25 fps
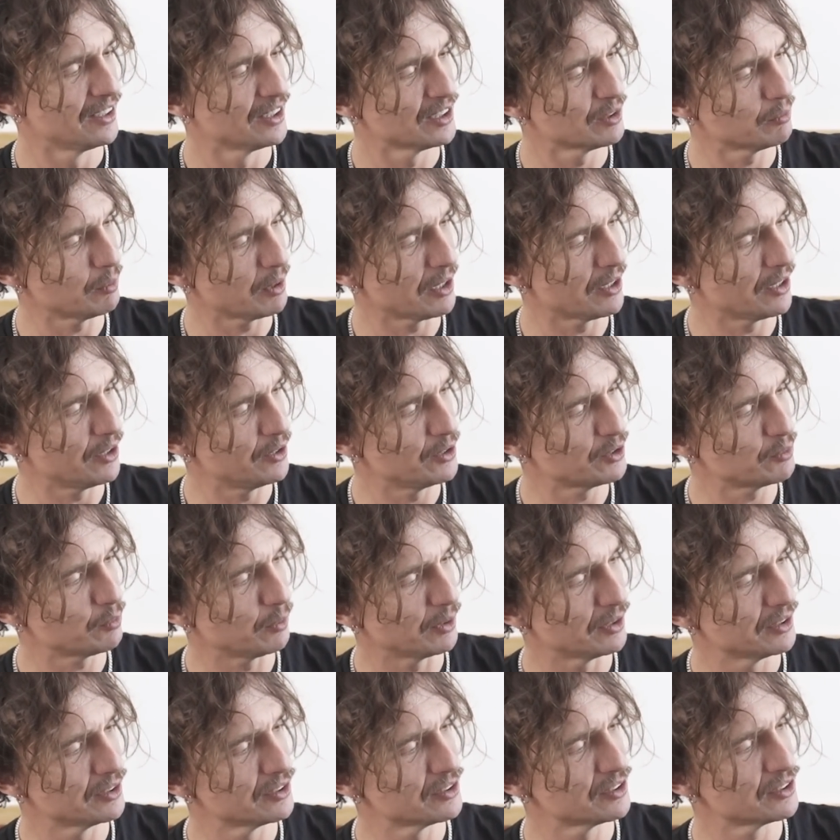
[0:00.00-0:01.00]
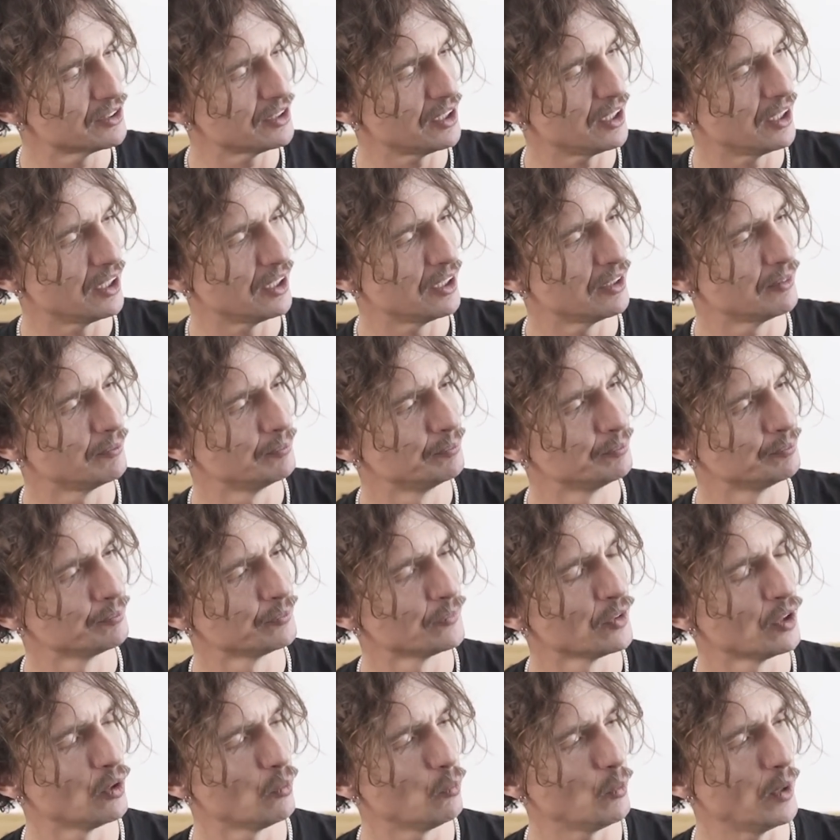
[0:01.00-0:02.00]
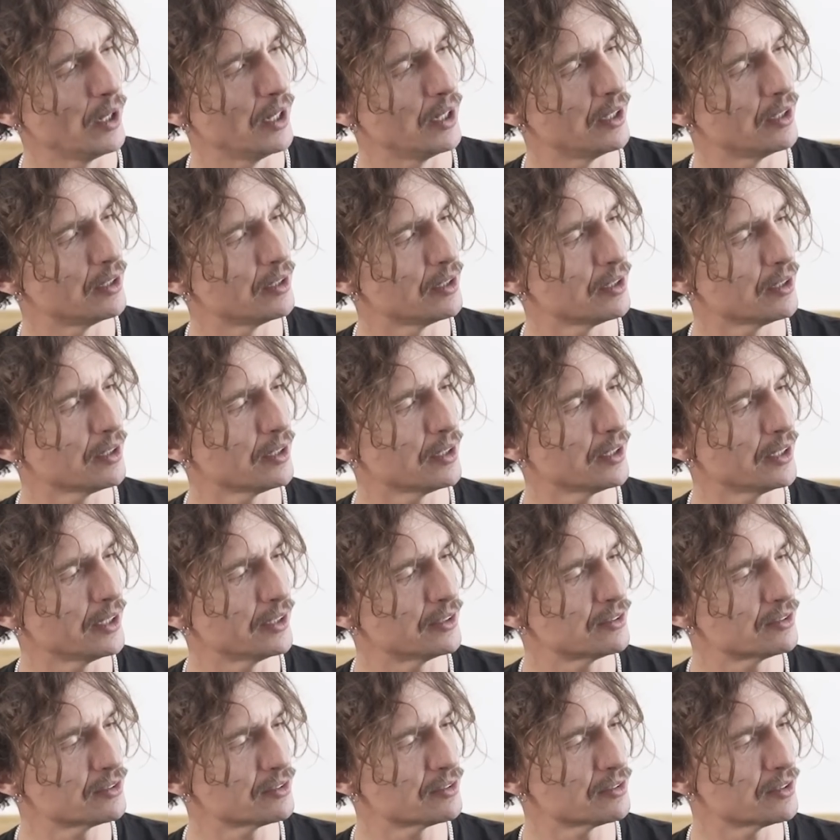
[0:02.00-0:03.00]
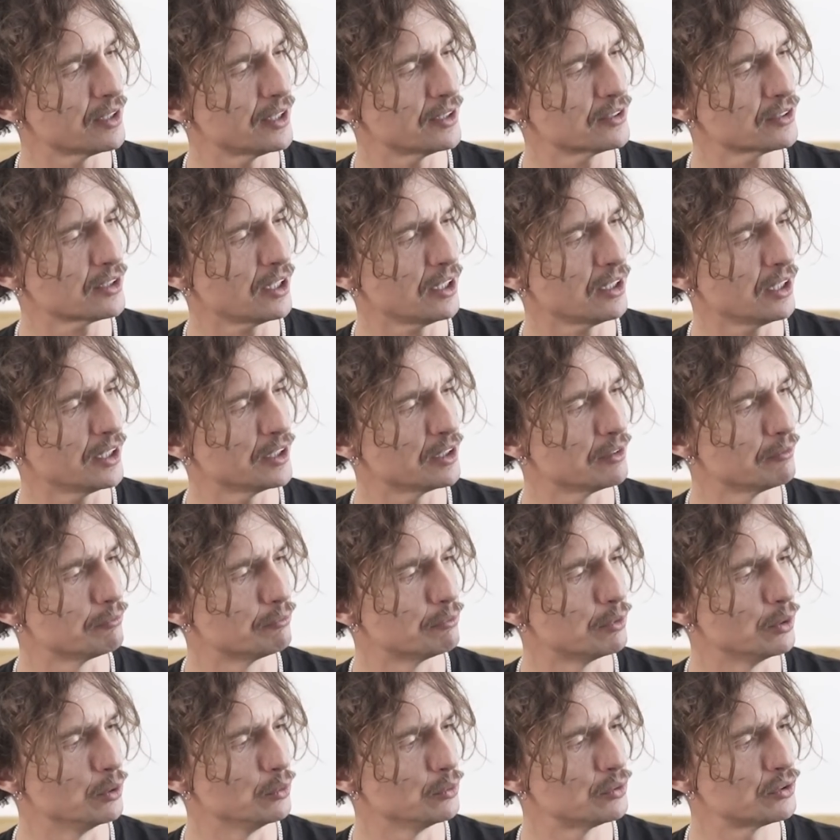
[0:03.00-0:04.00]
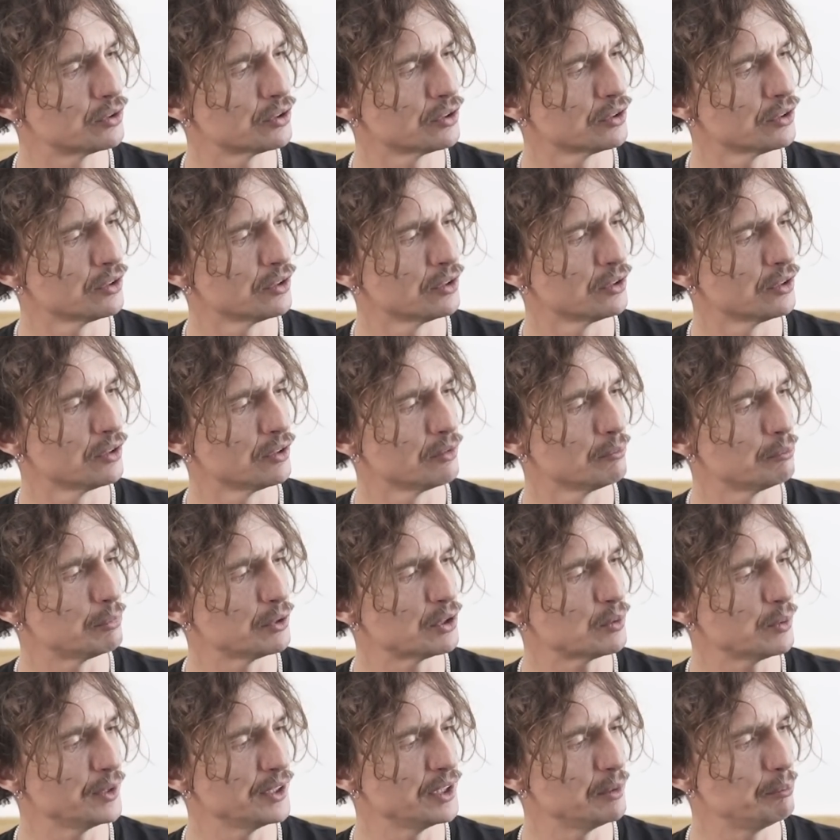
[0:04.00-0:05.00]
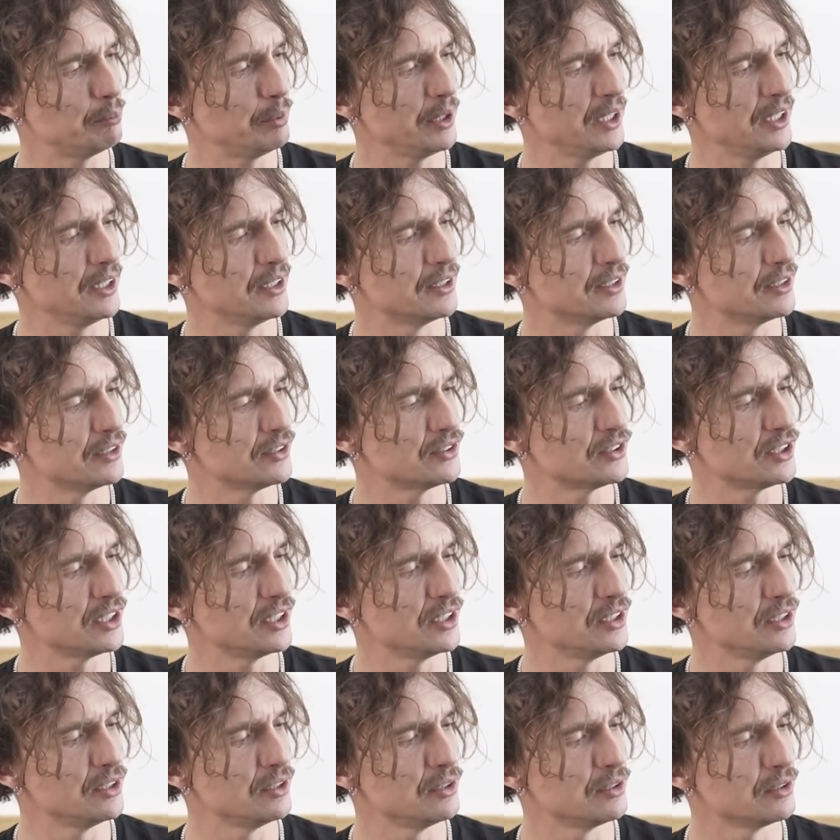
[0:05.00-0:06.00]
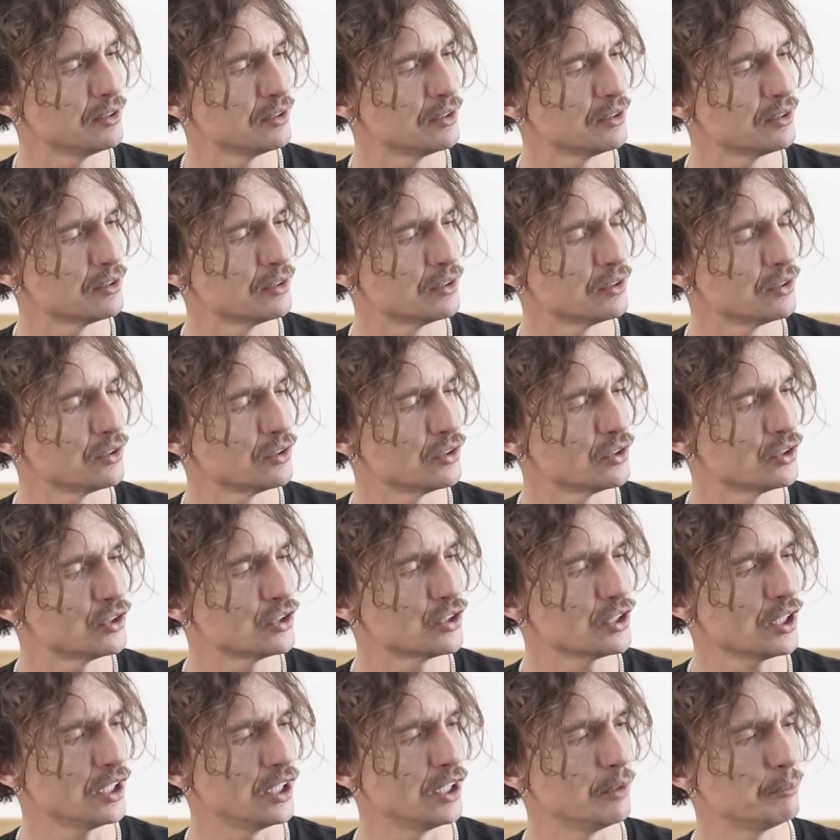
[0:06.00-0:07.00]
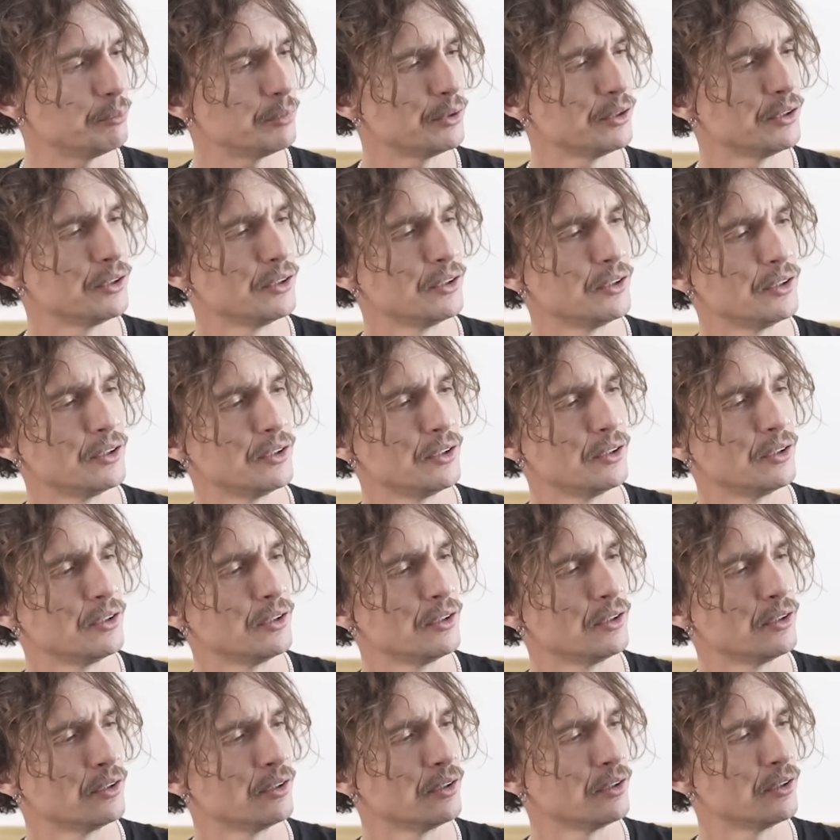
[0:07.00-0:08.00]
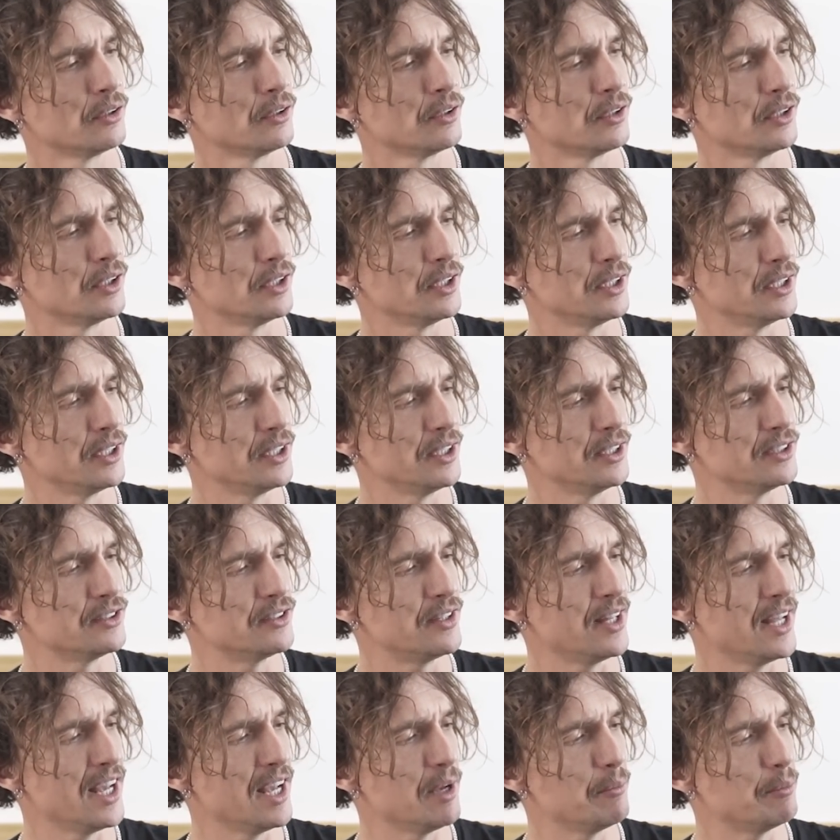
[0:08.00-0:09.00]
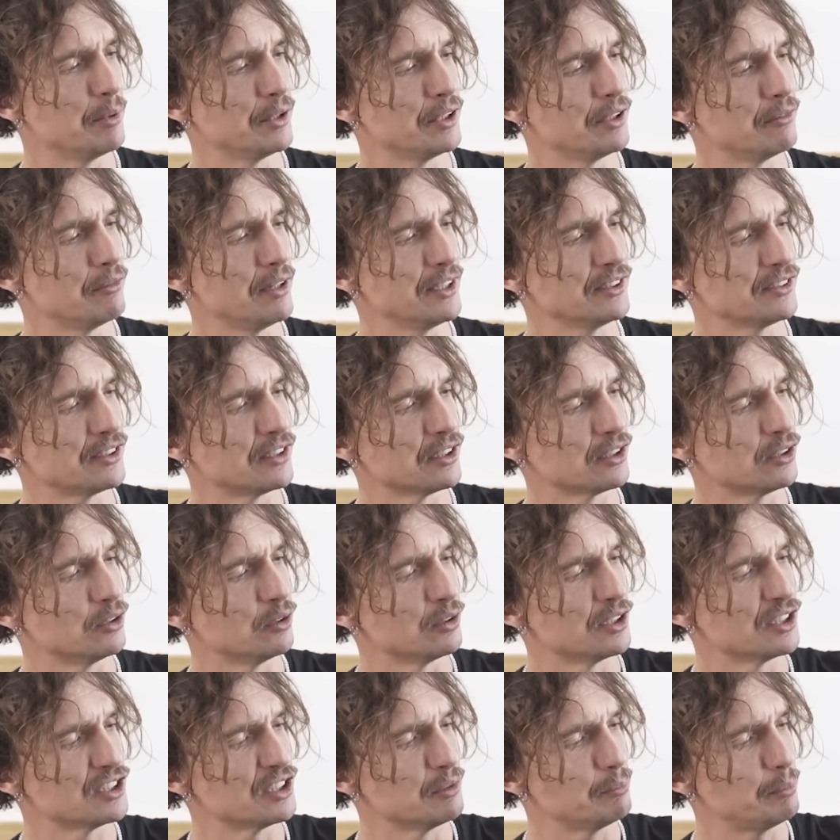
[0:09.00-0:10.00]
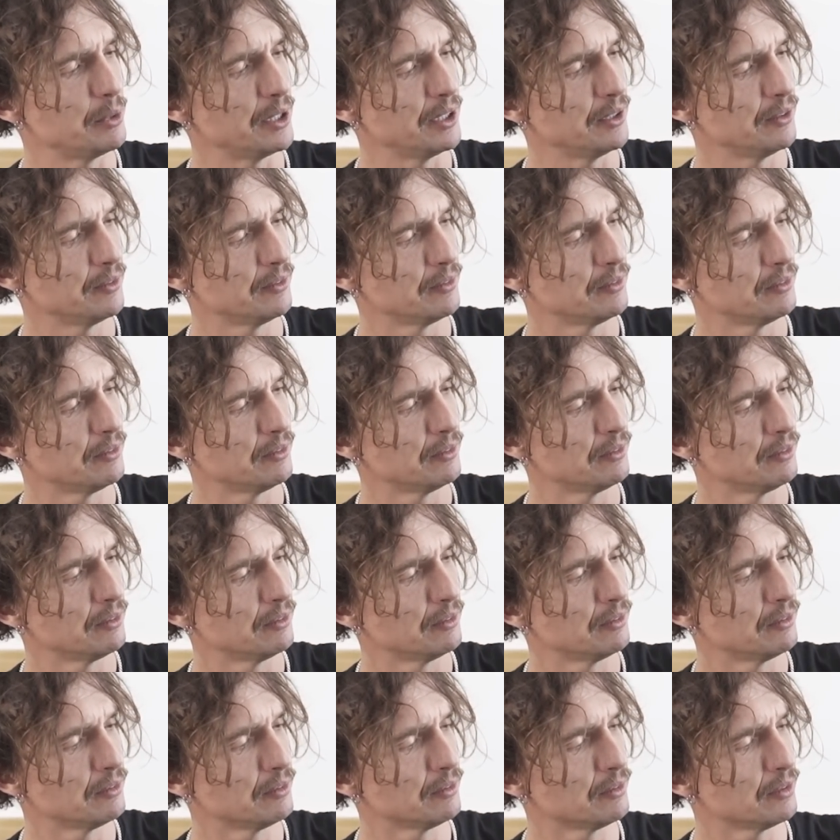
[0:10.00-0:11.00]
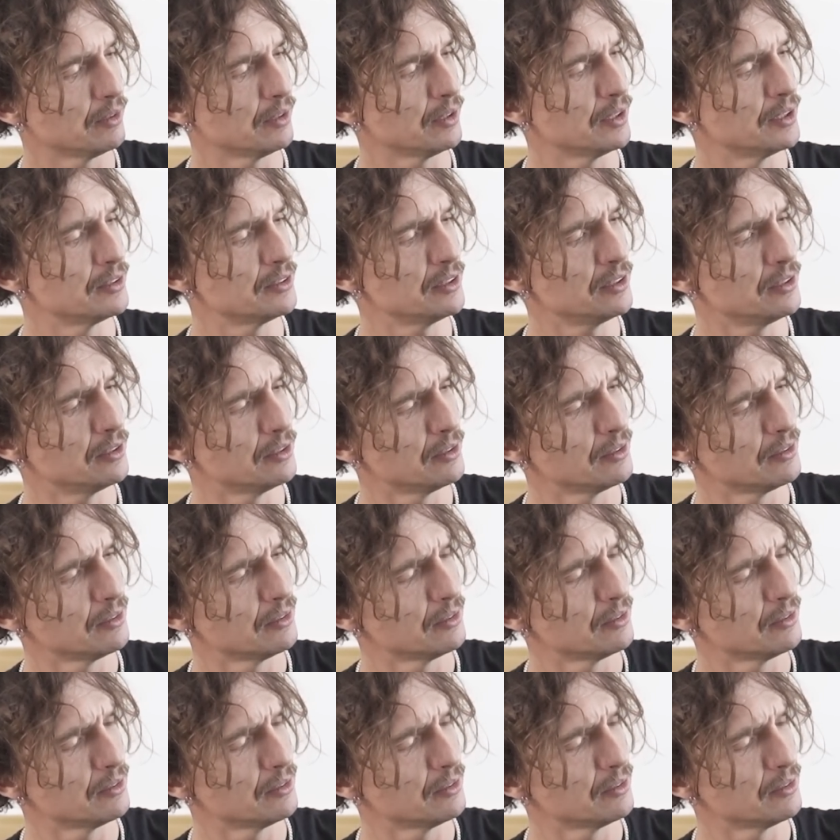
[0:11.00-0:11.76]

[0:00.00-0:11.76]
It's one of those ones where it's kind of like the root between the B and the C sharp is there, but the rest of the chord is the B. Is it?